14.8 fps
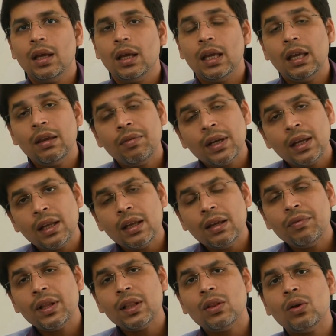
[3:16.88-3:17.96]

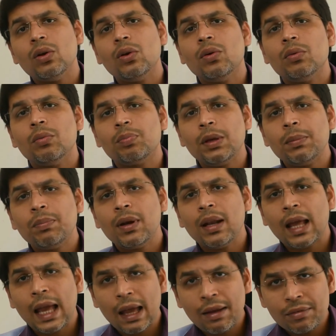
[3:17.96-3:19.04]
Even though people
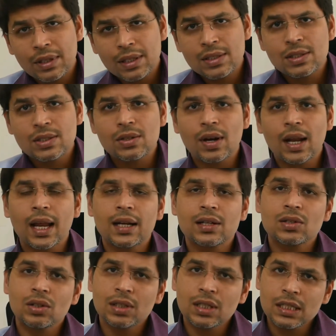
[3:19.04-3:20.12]
have these tracts
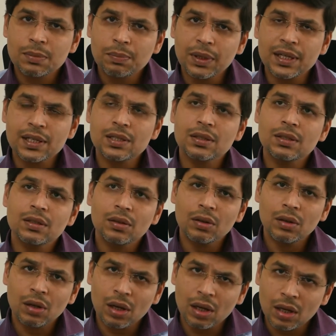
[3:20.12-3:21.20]
or these pits
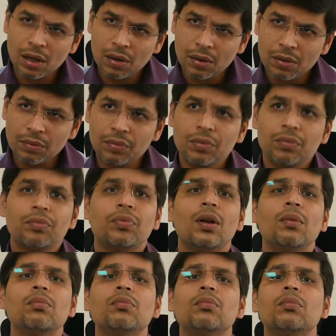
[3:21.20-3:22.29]

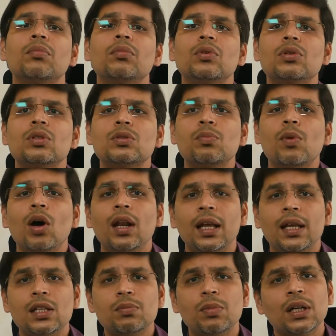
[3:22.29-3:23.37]
from small
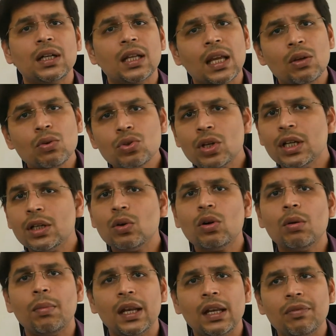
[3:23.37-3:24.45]
age, but they usually
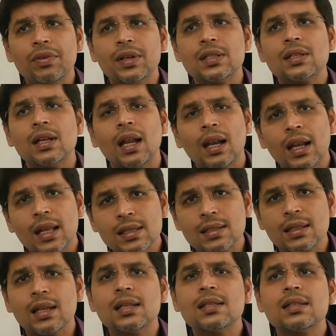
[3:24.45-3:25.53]
don't manifest unless
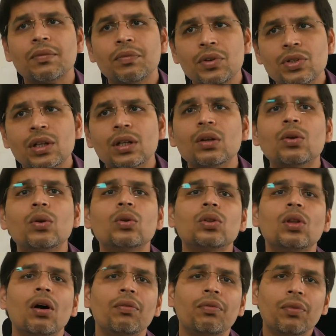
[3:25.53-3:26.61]
there is sufficient growth
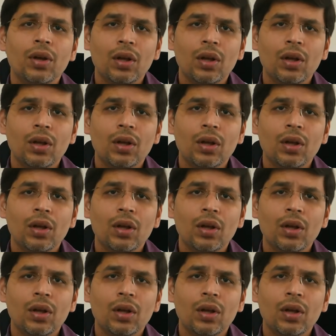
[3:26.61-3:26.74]
of